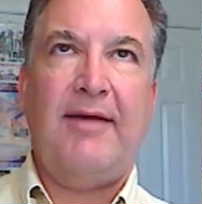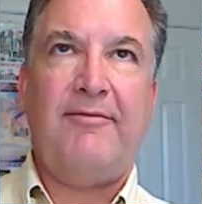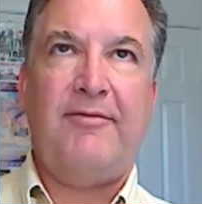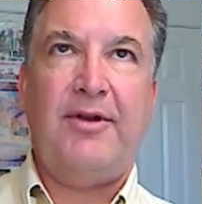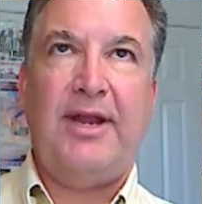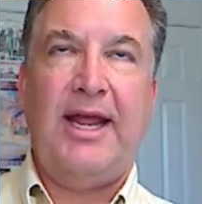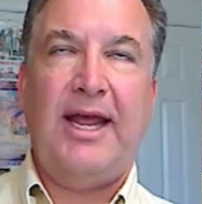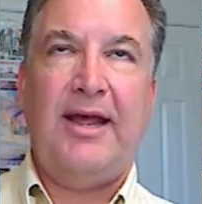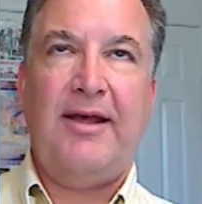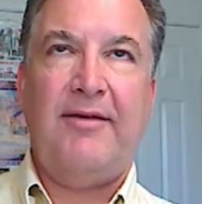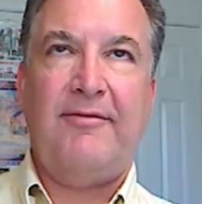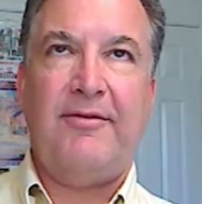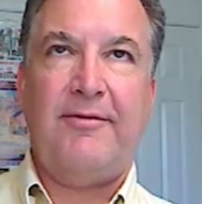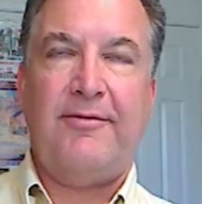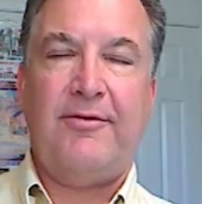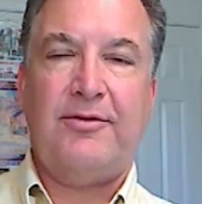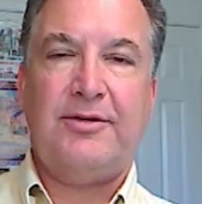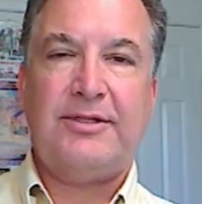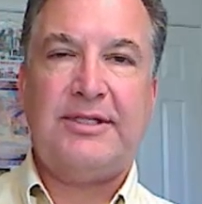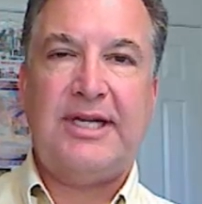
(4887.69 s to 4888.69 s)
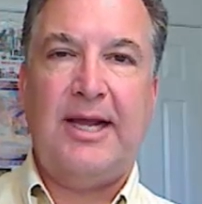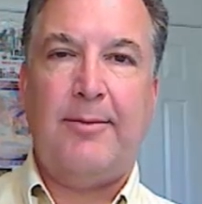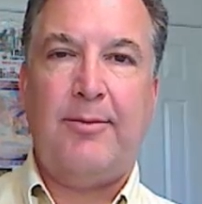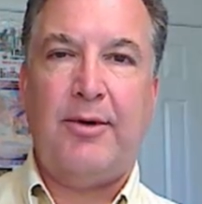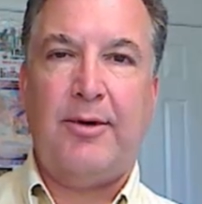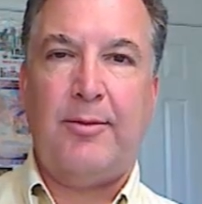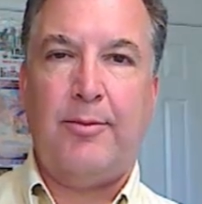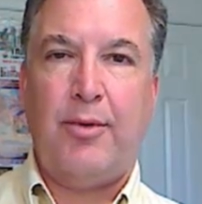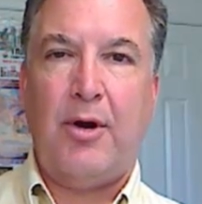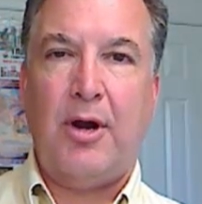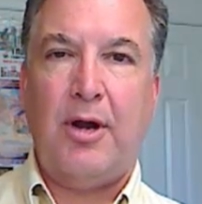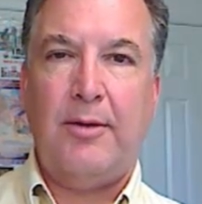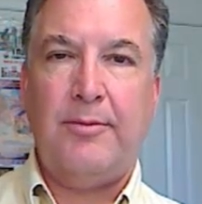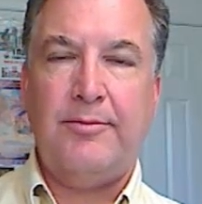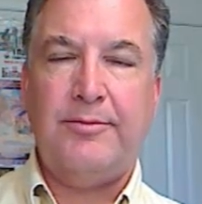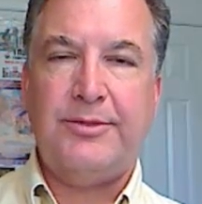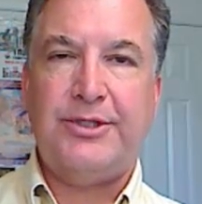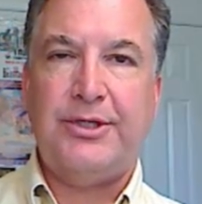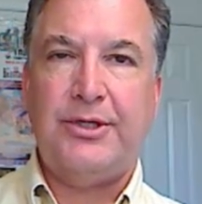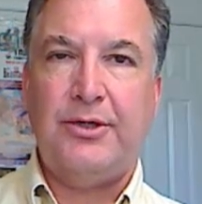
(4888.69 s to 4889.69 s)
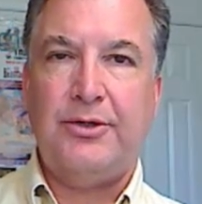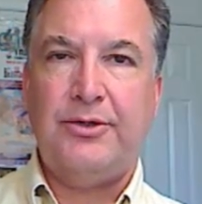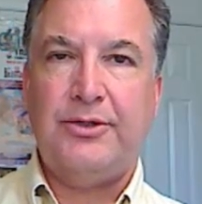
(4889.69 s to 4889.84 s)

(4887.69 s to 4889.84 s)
after you have your first couple of problems,